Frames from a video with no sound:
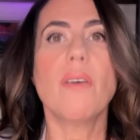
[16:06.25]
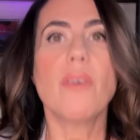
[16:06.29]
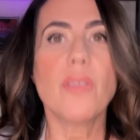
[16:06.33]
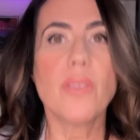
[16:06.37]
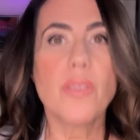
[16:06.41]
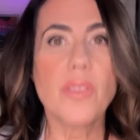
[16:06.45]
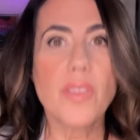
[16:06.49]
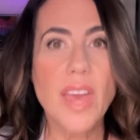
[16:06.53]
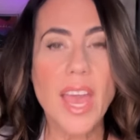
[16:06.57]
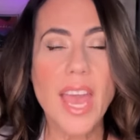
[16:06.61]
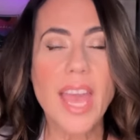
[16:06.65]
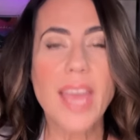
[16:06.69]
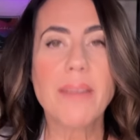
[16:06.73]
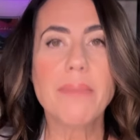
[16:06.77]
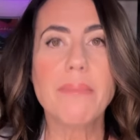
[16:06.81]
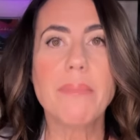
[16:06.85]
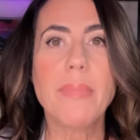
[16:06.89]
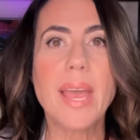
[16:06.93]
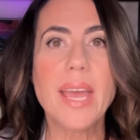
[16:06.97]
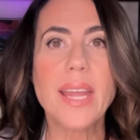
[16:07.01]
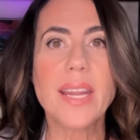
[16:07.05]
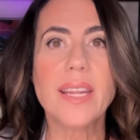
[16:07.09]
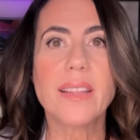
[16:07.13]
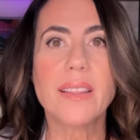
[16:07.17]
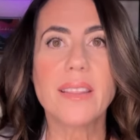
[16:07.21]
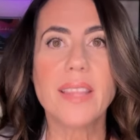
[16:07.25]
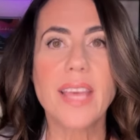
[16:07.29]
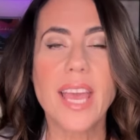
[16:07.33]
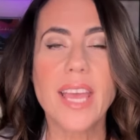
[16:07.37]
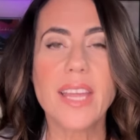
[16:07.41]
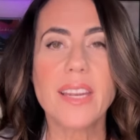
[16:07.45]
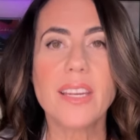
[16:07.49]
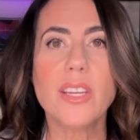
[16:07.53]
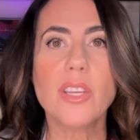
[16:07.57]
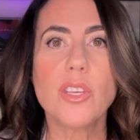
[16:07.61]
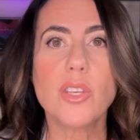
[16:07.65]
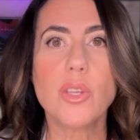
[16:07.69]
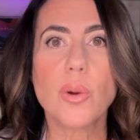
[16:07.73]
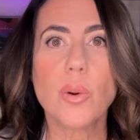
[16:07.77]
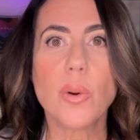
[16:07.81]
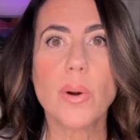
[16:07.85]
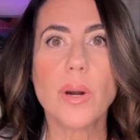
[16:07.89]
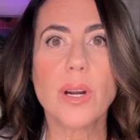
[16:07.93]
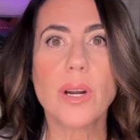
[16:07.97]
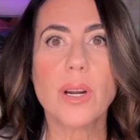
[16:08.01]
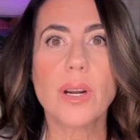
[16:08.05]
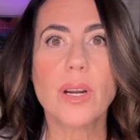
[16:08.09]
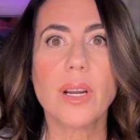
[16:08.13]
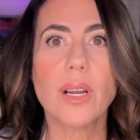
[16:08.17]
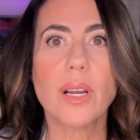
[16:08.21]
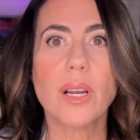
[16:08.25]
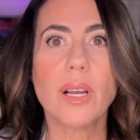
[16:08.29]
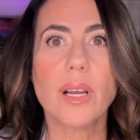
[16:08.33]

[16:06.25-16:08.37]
then your